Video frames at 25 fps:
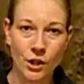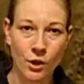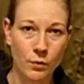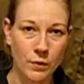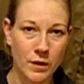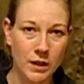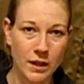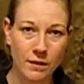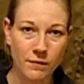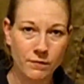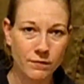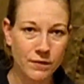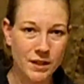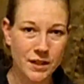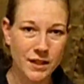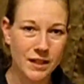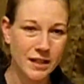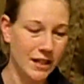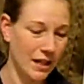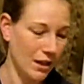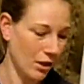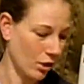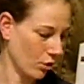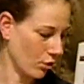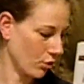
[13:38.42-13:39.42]
get the
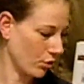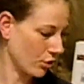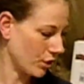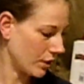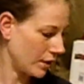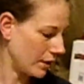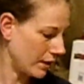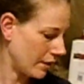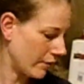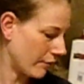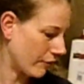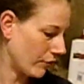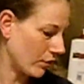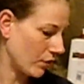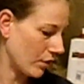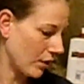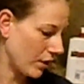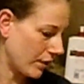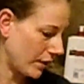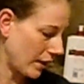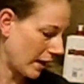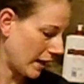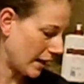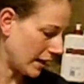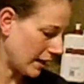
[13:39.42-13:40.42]
stickers and different
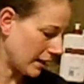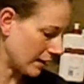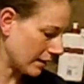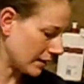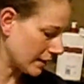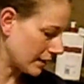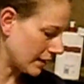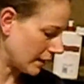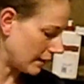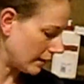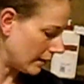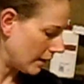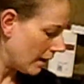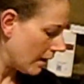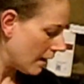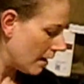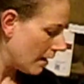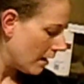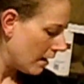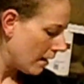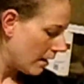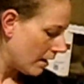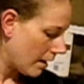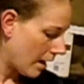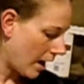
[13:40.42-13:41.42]
things,
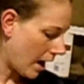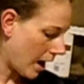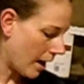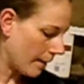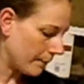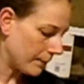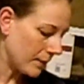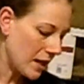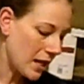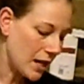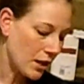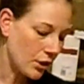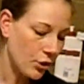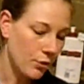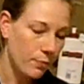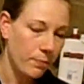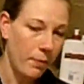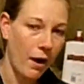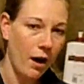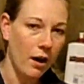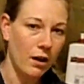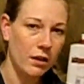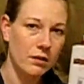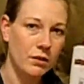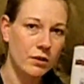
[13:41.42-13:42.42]
and each
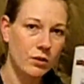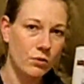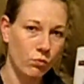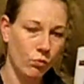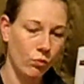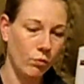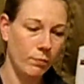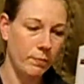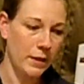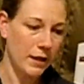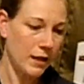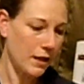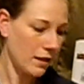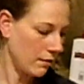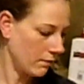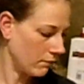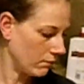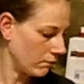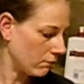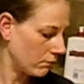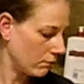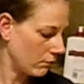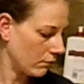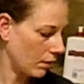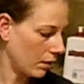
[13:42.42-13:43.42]
box will be,
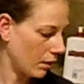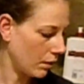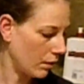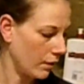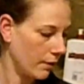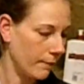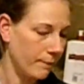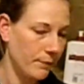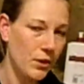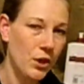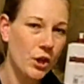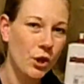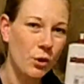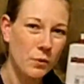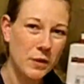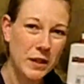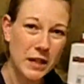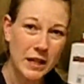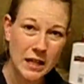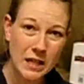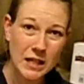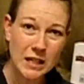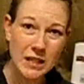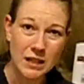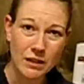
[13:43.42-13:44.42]

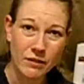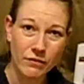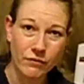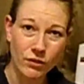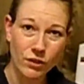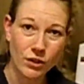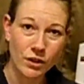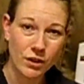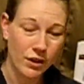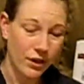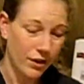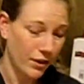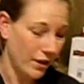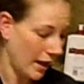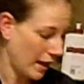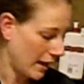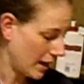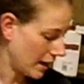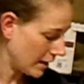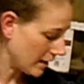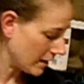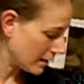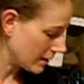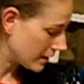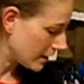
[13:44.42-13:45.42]
getting different
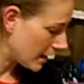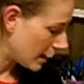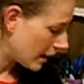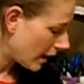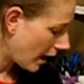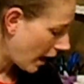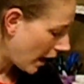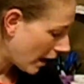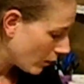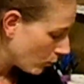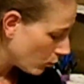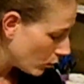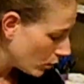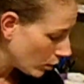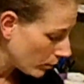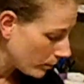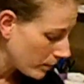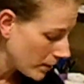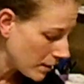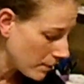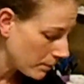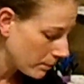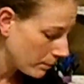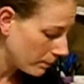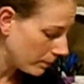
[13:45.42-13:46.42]
things, and I will
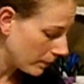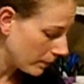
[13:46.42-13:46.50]
be